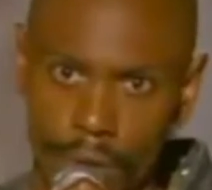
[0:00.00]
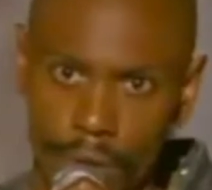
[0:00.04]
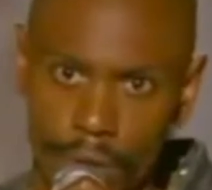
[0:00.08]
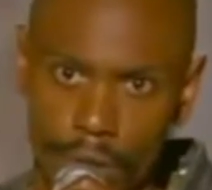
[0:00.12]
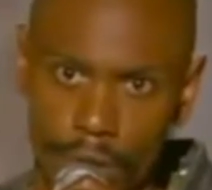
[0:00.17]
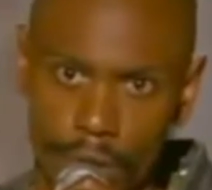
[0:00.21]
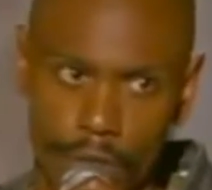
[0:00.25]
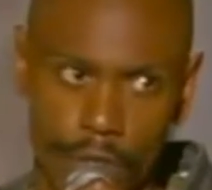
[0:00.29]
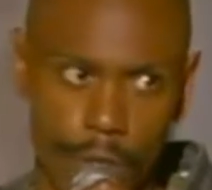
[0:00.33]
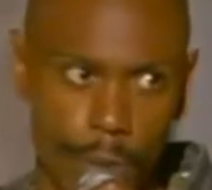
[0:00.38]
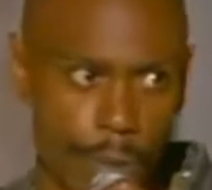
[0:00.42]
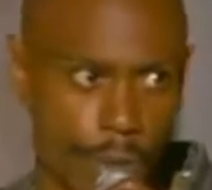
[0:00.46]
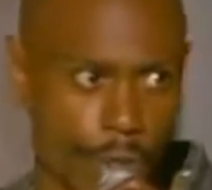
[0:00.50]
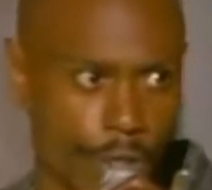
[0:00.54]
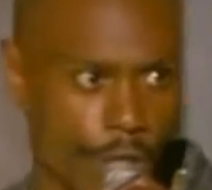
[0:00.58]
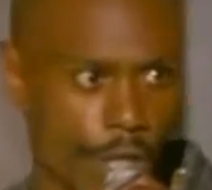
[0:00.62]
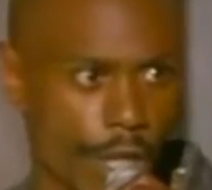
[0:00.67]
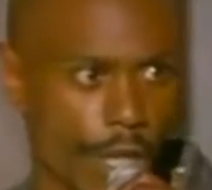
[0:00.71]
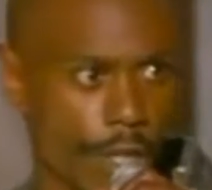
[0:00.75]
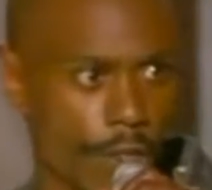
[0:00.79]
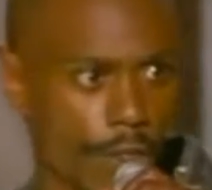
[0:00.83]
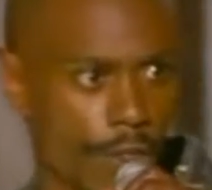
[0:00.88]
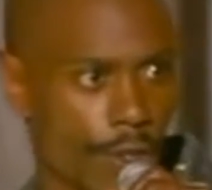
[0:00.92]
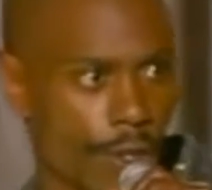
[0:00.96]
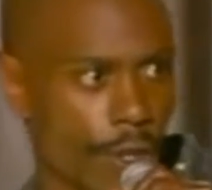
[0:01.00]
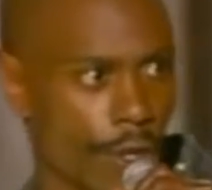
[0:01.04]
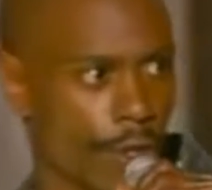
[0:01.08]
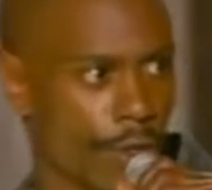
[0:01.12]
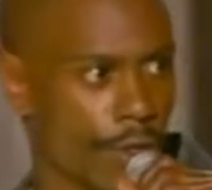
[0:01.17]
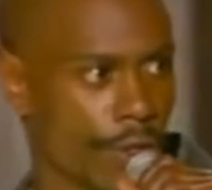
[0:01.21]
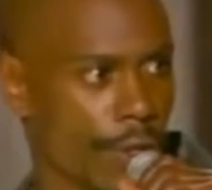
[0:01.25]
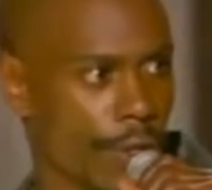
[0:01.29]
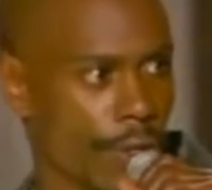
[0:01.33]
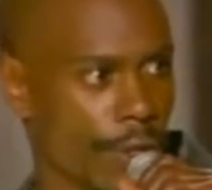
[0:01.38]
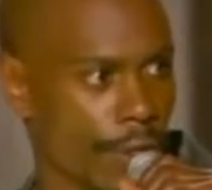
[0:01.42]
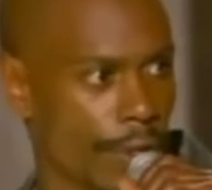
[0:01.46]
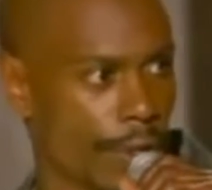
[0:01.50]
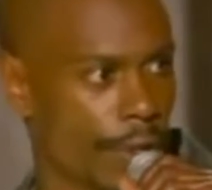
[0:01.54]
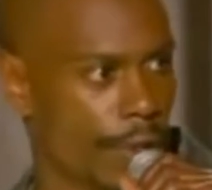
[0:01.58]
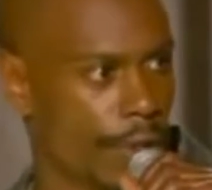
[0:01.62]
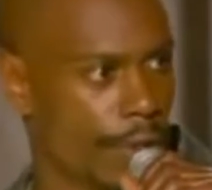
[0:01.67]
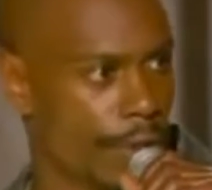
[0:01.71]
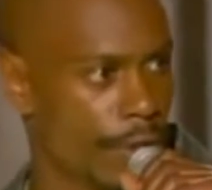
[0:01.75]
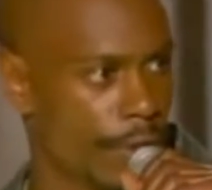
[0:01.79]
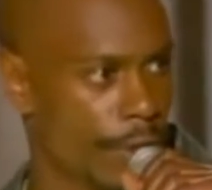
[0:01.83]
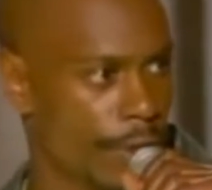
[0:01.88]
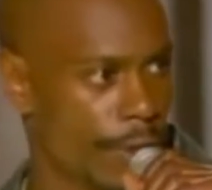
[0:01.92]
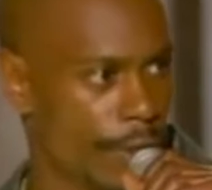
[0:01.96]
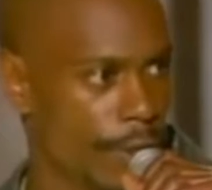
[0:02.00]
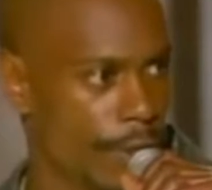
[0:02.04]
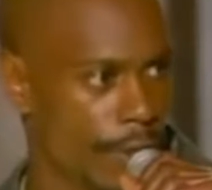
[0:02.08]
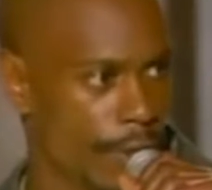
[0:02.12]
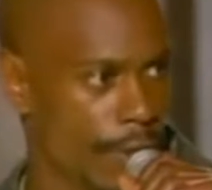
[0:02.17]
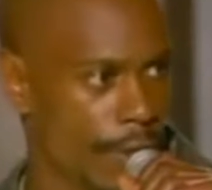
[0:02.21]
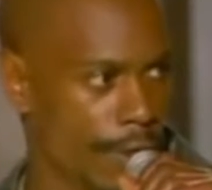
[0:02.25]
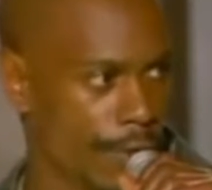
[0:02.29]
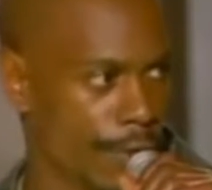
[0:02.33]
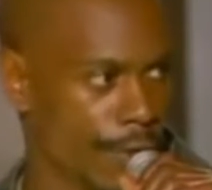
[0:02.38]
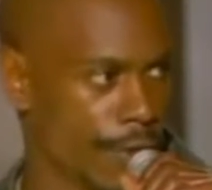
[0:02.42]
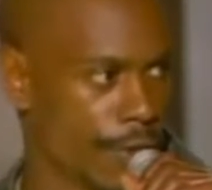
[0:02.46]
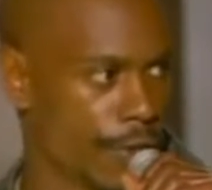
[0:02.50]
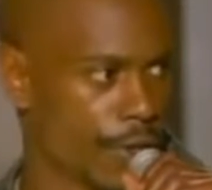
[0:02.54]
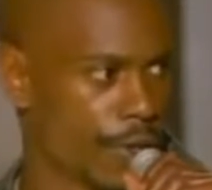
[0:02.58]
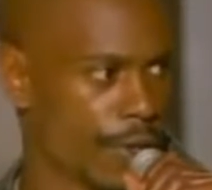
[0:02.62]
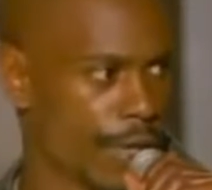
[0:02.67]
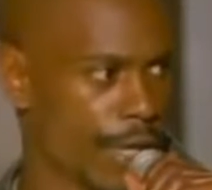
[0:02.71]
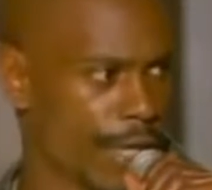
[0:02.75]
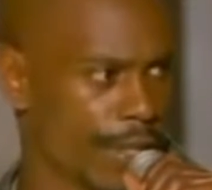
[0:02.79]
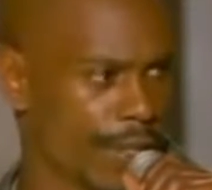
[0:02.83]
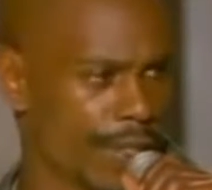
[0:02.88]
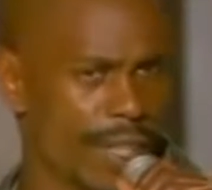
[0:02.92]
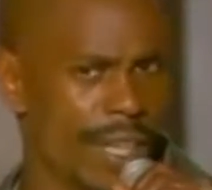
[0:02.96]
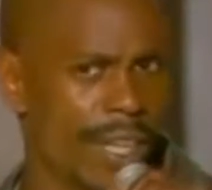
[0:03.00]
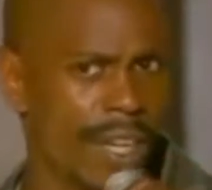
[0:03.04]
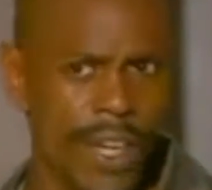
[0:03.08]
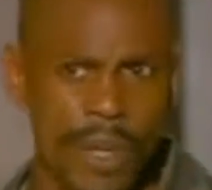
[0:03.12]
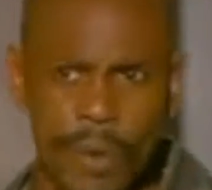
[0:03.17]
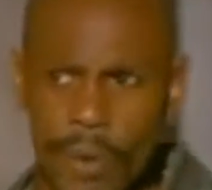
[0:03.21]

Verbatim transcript: Let's see what Ja's thoughts are on this tragedy.